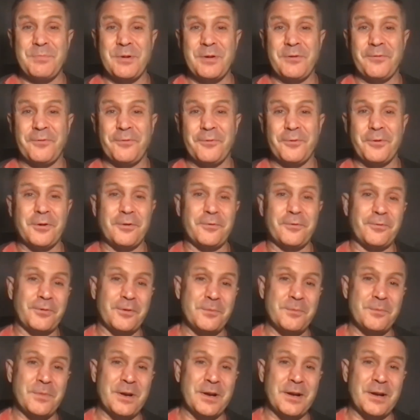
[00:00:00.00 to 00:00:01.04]
before
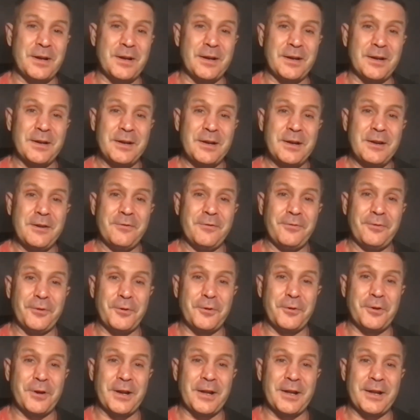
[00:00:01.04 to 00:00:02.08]
from
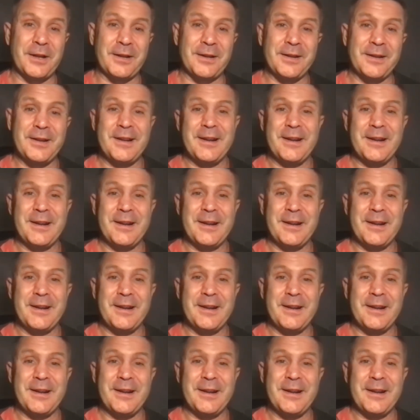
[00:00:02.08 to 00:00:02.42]
Florida,